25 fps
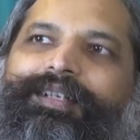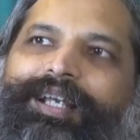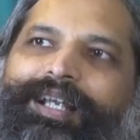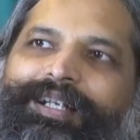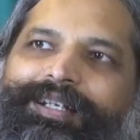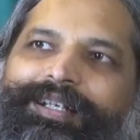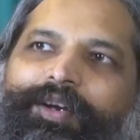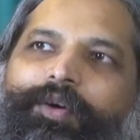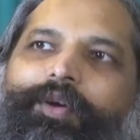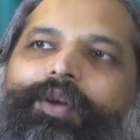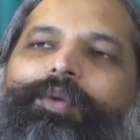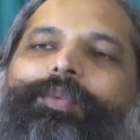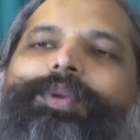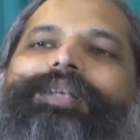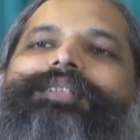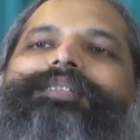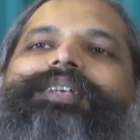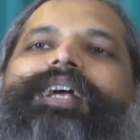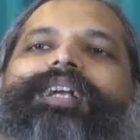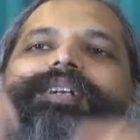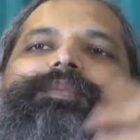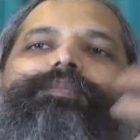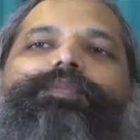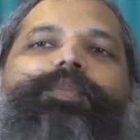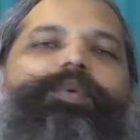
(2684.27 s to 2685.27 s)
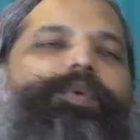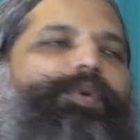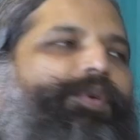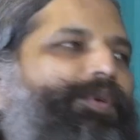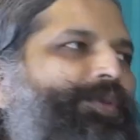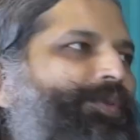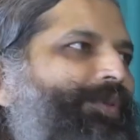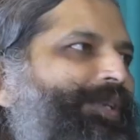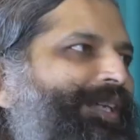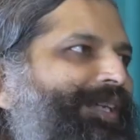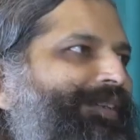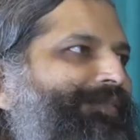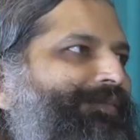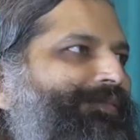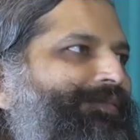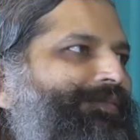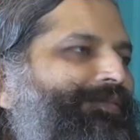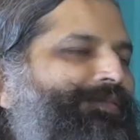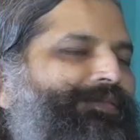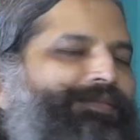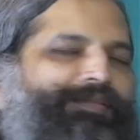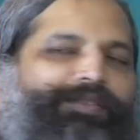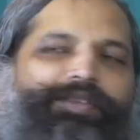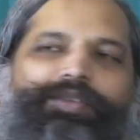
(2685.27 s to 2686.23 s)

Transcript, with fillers: It always had more to give.